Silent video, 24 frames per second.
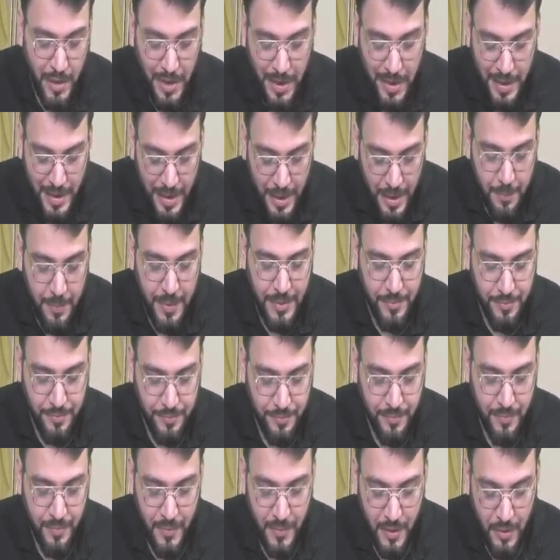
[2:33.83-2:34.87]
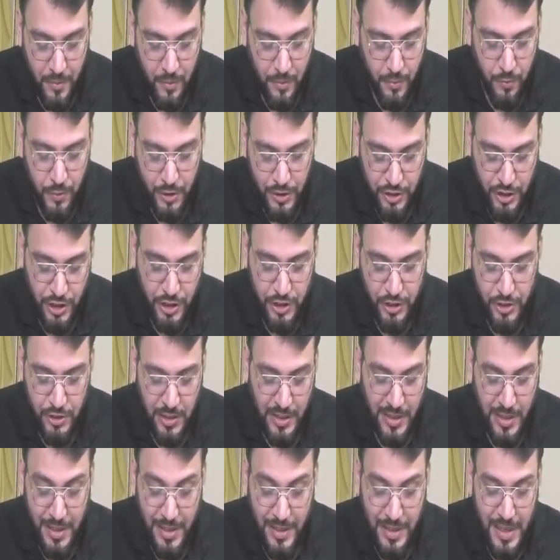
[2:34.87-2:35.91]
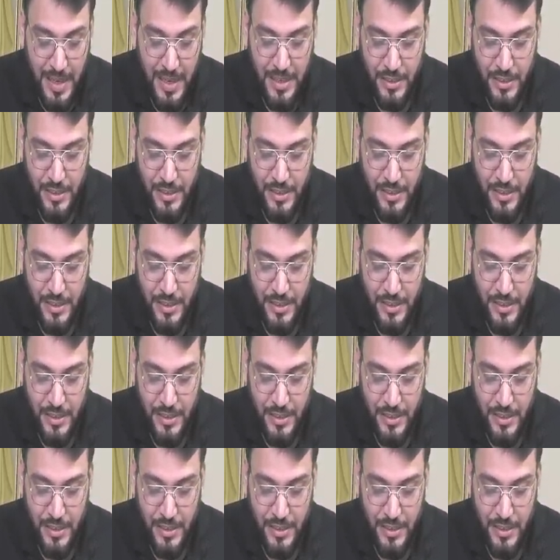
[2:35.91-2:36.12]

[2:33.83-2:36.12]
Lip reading: 11, which is IND AS